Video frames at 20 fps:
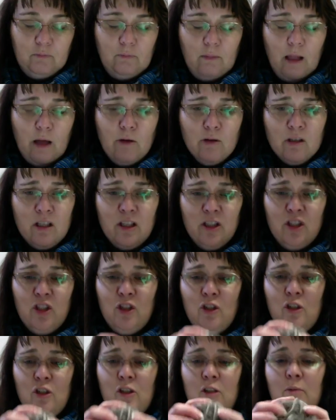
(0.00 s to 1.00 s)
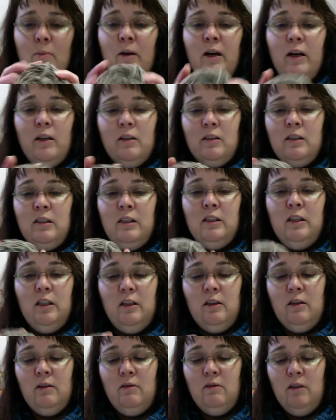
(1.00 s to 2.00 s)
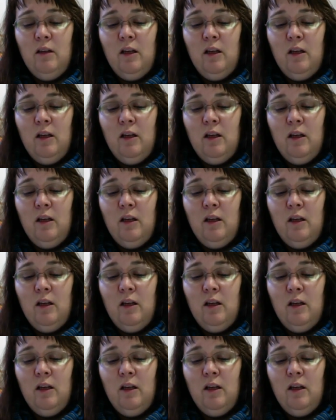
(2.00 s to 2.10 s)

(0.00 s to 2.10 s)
I was concerned about sending